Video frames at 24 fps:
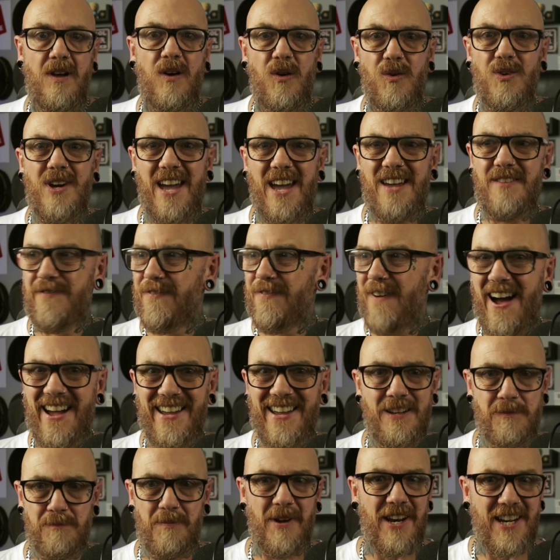Okay,
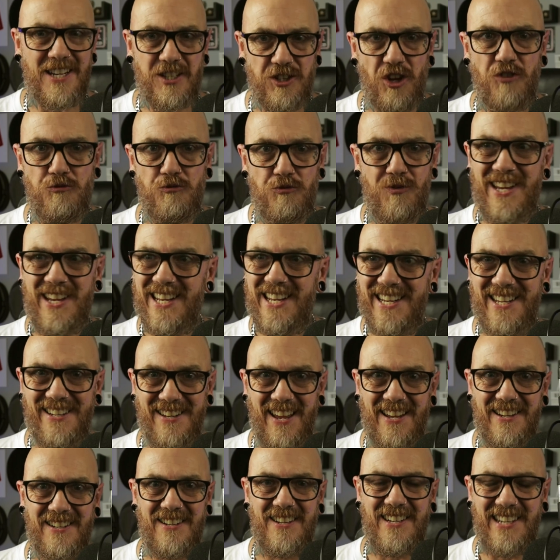fine, but I don't really
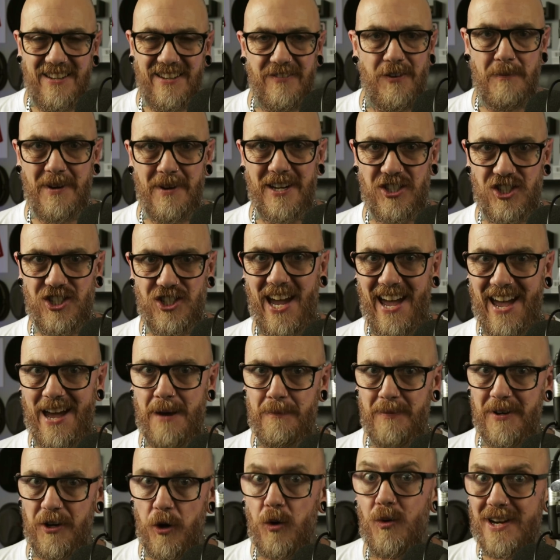like leaving my chair,
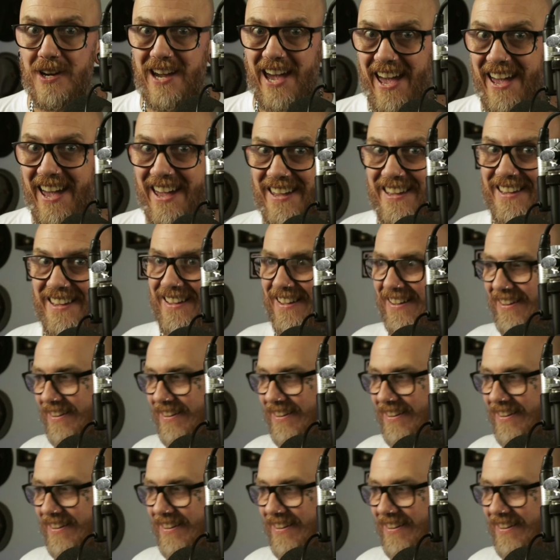but okay.